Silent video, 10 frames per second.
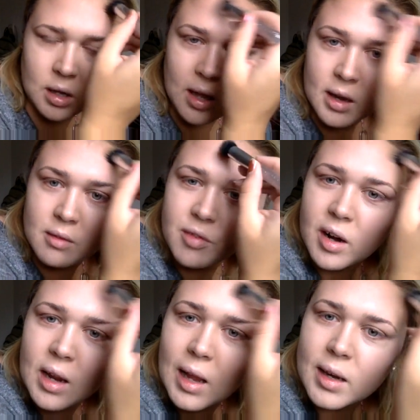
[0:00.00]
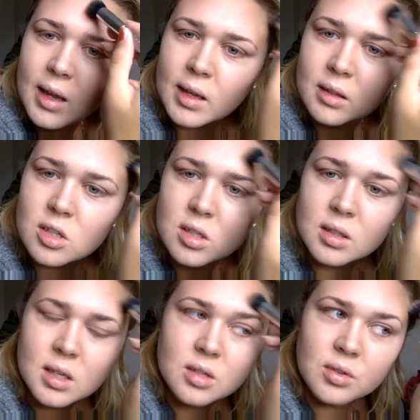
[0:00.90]
and a very light hand just
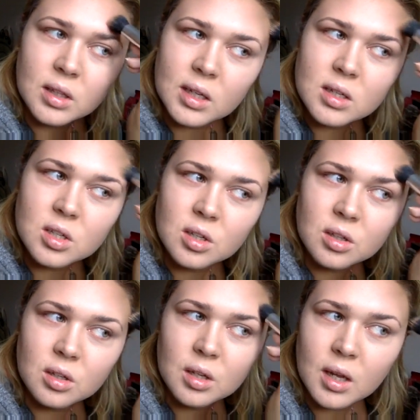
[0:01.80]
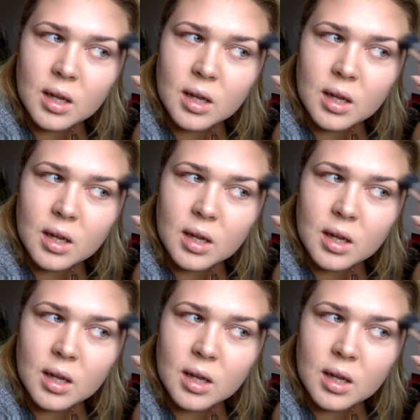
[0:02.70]
at this really to